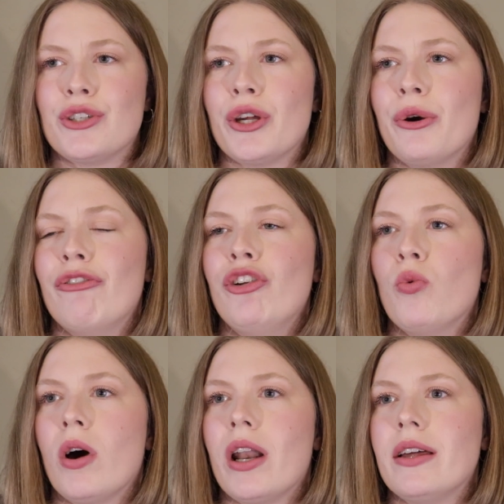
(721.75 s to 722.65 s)
So if
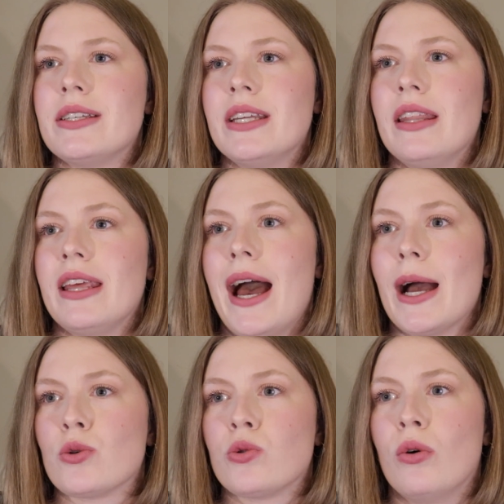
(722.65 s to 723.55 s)
you wanna see the
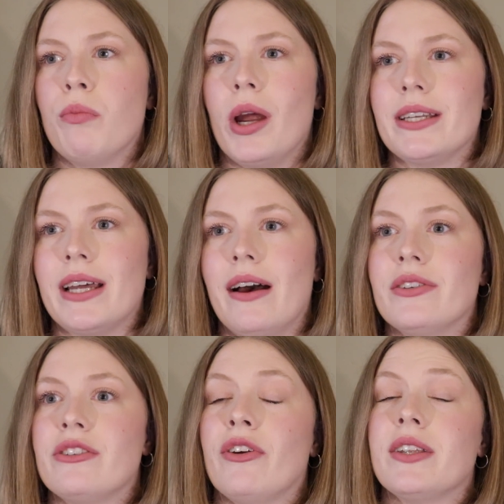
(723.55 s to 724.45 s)
actual
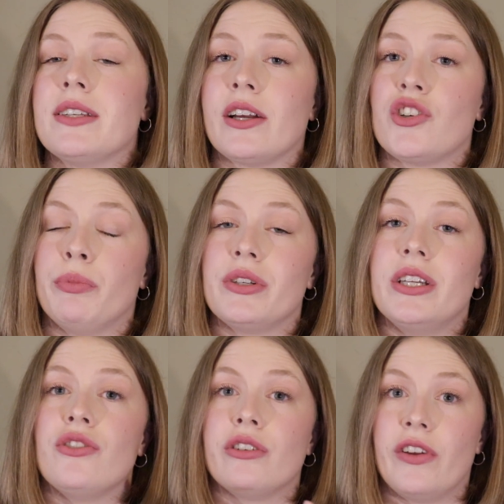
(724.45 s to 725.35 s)
breakdowns for the selection
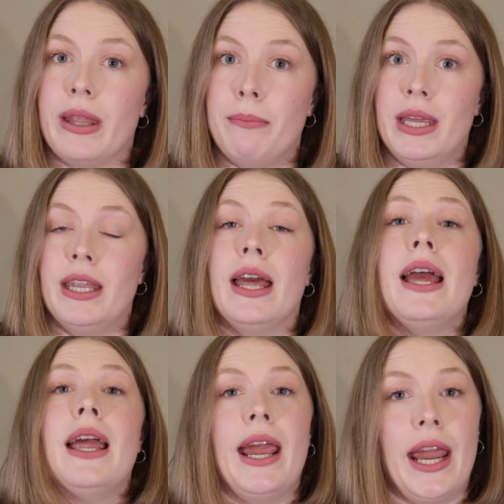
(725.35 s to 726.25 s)
procedures for the men
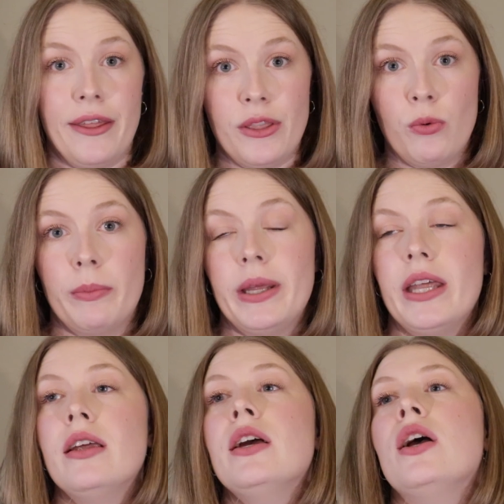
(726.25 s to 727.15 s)
and the
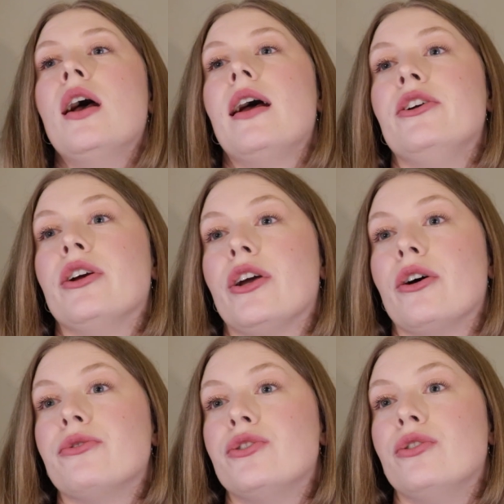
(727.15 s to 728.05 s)
women, you can
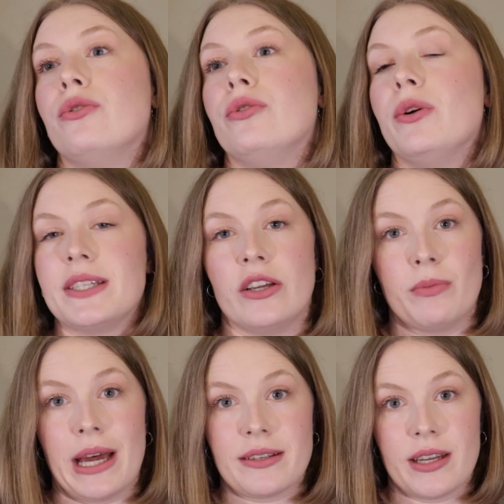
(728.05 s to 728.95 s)
go to
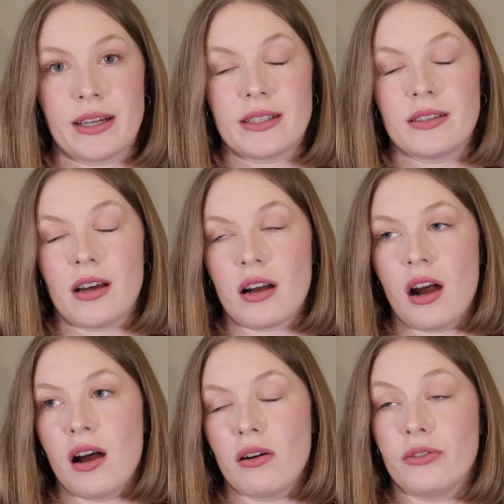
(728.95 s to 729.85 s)

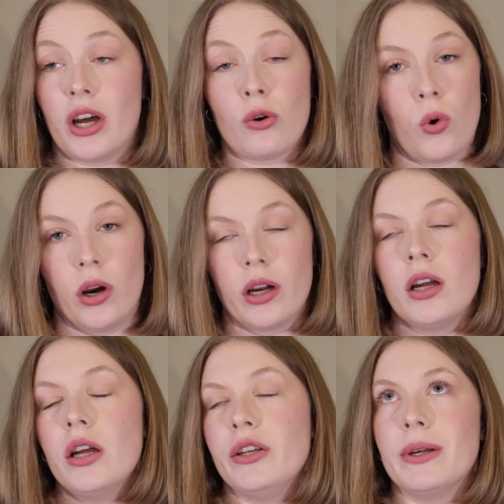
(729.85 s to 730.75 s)
usagymnastics.com or
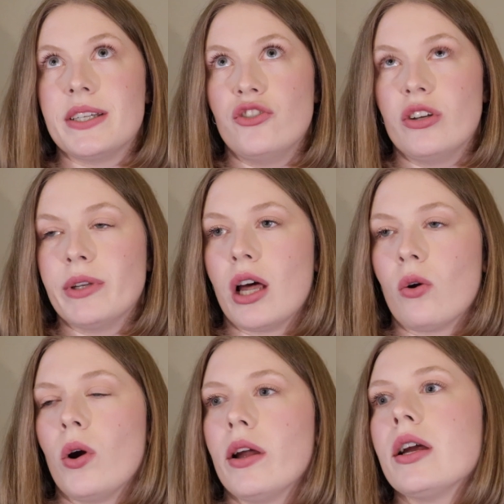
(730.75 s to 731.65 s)
.org,
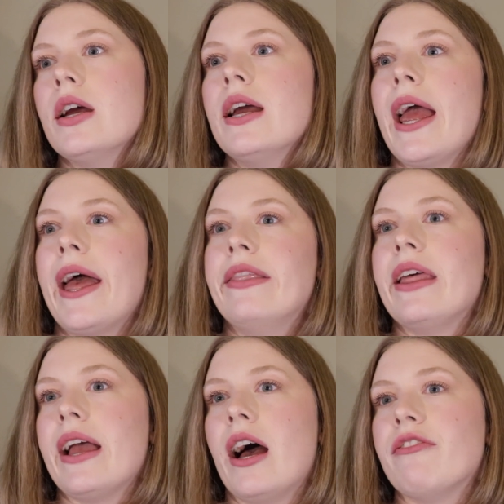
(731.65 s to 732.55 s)
usagym.org, and
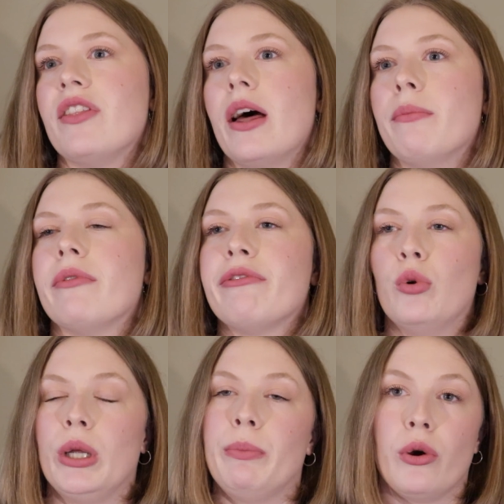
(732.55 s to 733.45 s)
they have them
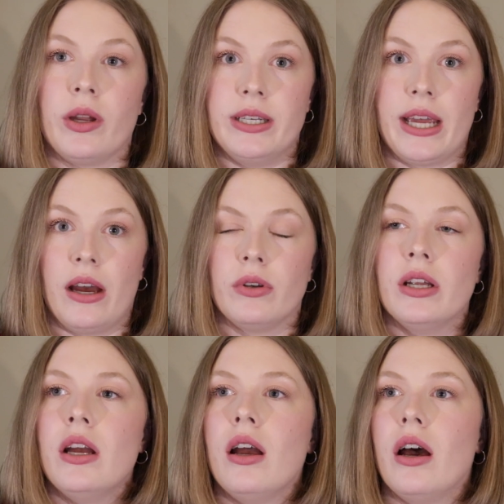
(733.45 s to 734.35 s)
fully broken
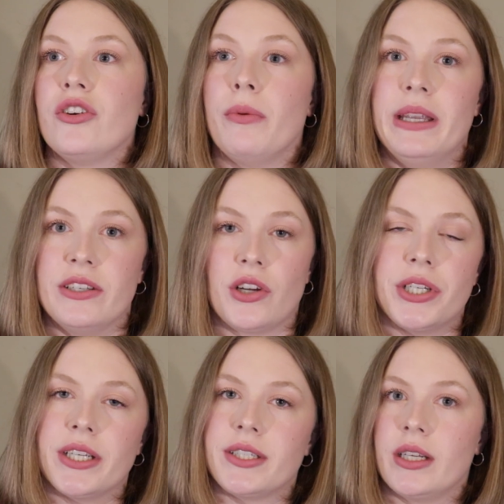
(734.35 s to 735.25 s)
down under men's
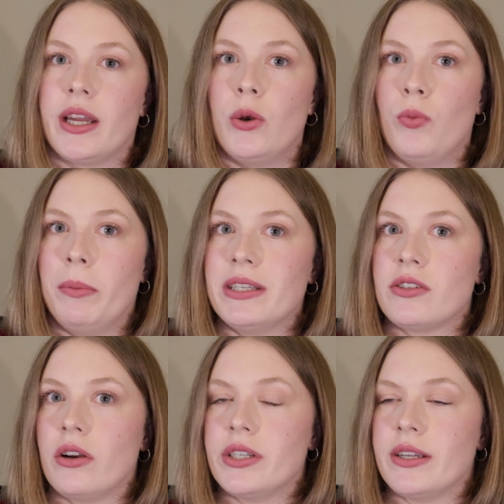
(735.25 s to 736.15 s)
artistic and
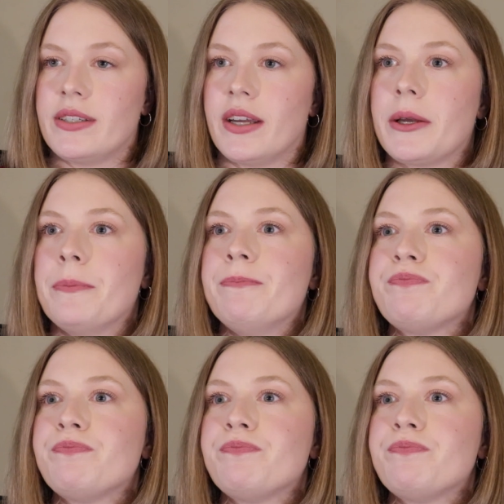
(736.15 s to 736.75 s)
women's artistic.